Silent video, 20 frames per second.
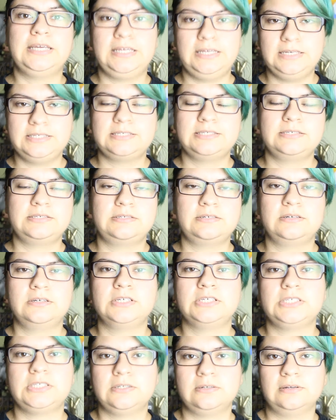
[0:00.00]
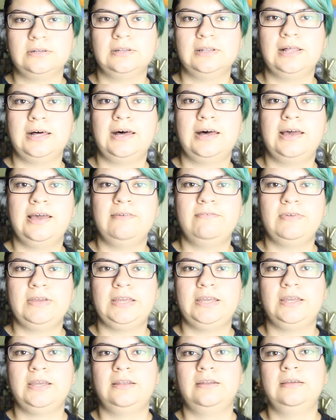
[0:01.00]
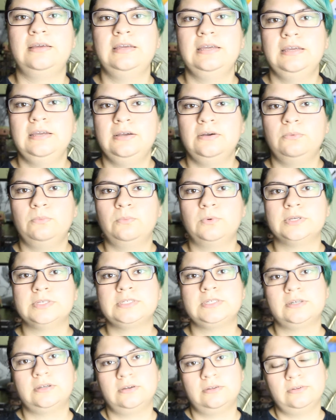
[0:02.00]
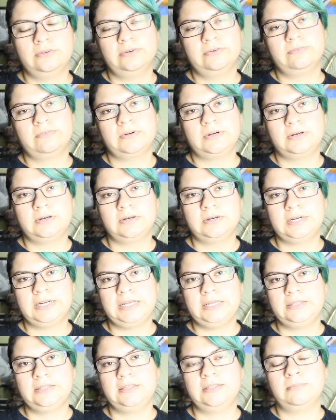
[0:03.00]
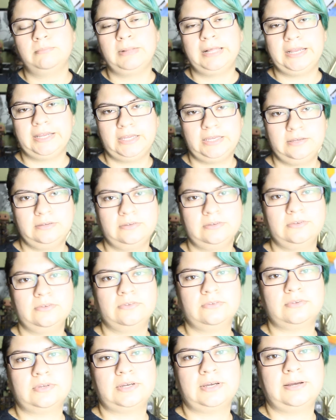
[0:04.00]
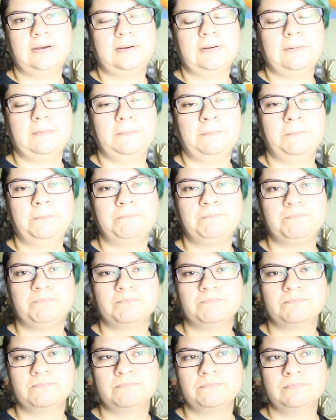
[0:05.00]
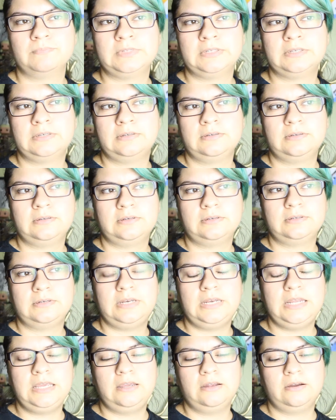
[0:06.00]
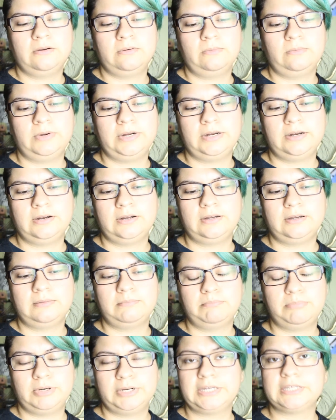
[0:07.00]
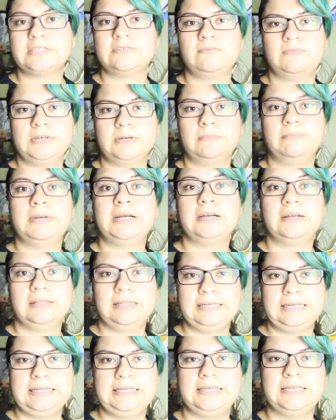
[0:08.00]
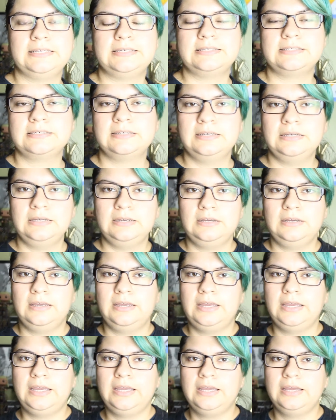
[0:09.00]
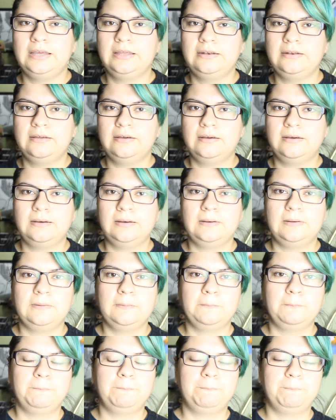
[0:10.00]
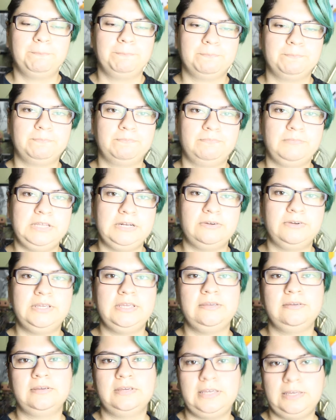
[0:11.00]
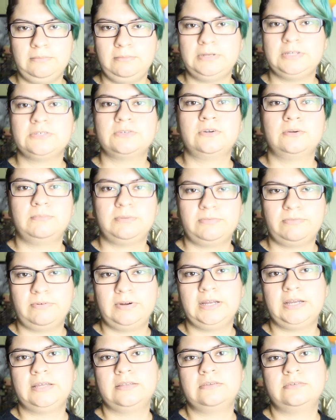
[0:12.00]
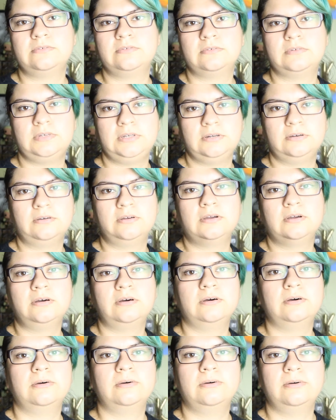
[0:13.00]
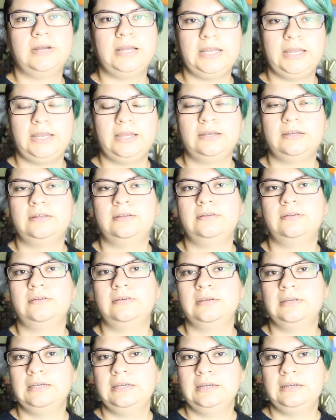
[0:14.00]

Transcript: that his sister is still alive and wants to go look for her in the Black Hills, um, near where uh, Burkittsville, Maryland is, and um, you know he him and his group of friends you know go and